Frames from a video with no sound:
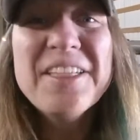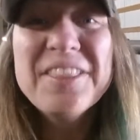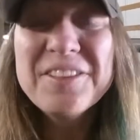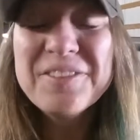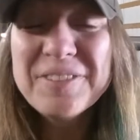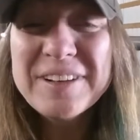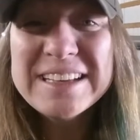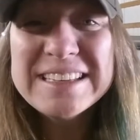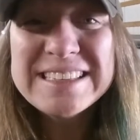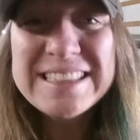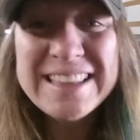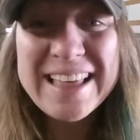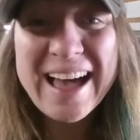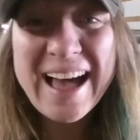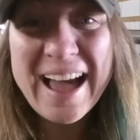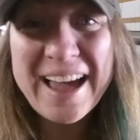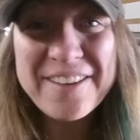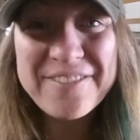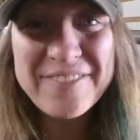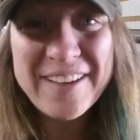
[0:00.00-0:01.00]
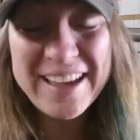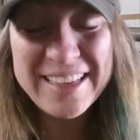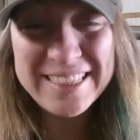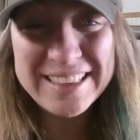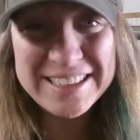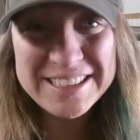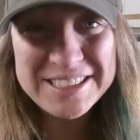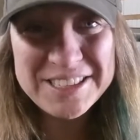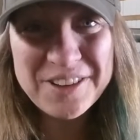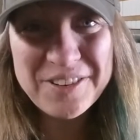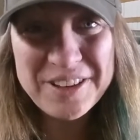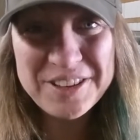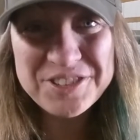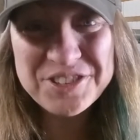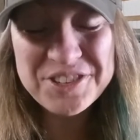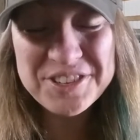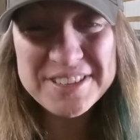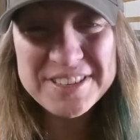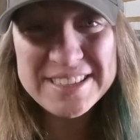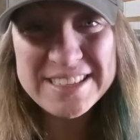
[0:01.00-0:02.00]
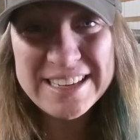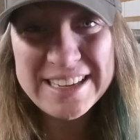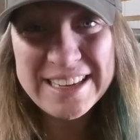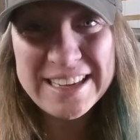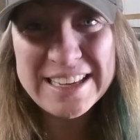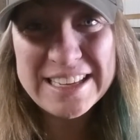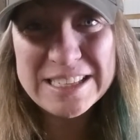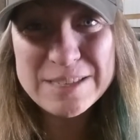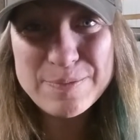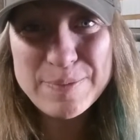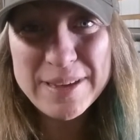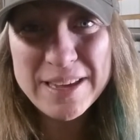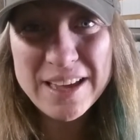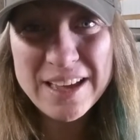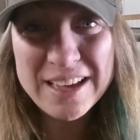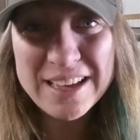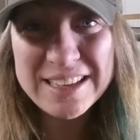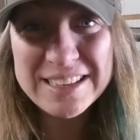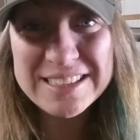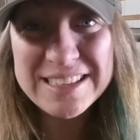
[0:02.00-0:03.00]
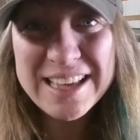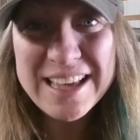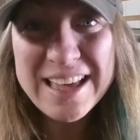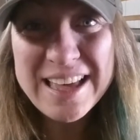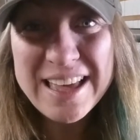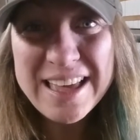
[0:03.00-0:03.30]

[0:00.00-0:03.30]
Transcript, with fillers: The reason that I find this so interesting is because